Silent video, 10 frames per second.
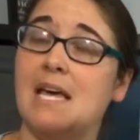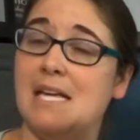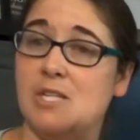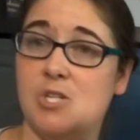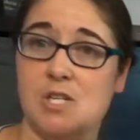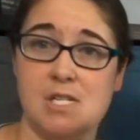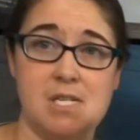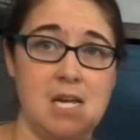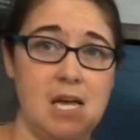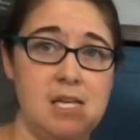It's
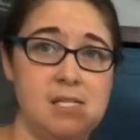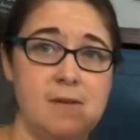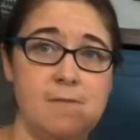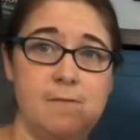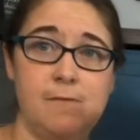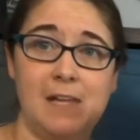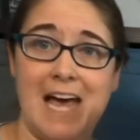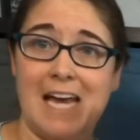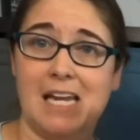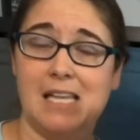just nice,
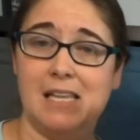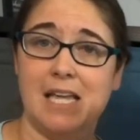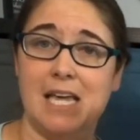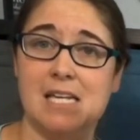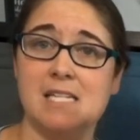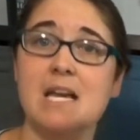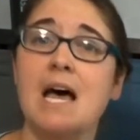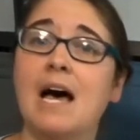flat land.